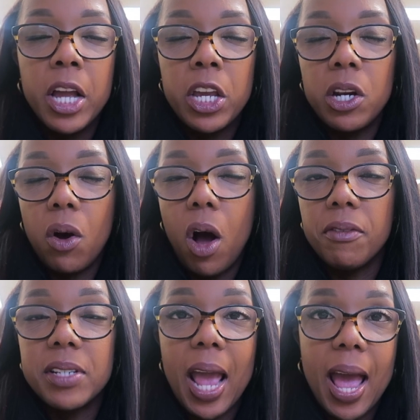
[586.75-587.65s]
you know
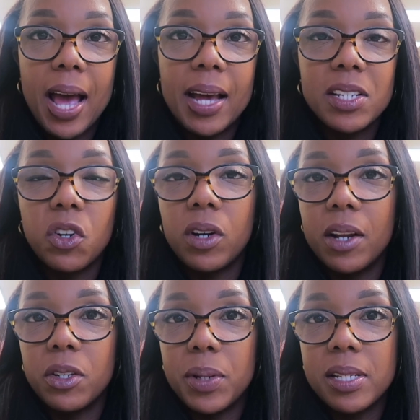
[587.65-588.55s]
off task or
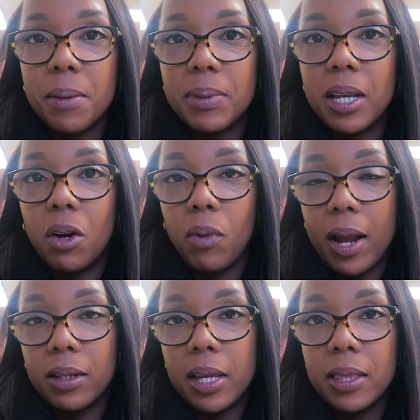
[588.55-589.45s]
not doing something
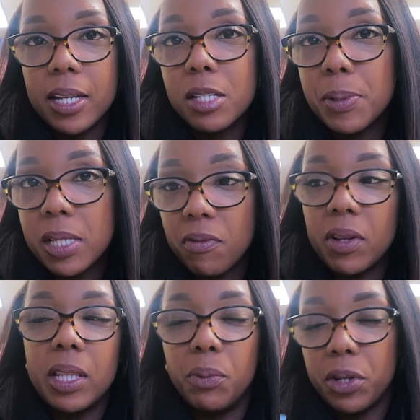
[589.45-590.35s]
correctly and they
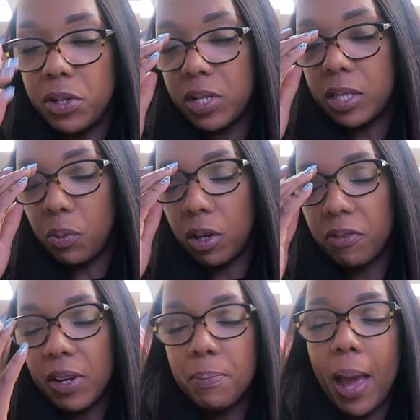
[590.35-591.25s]
specifically were using the word
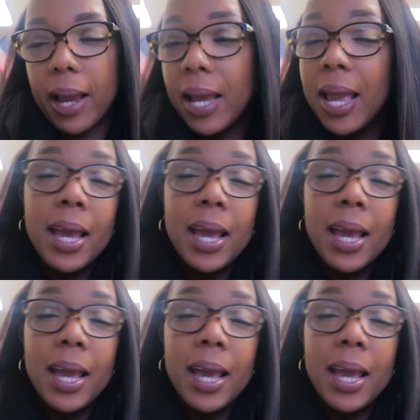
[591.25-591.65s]
feedback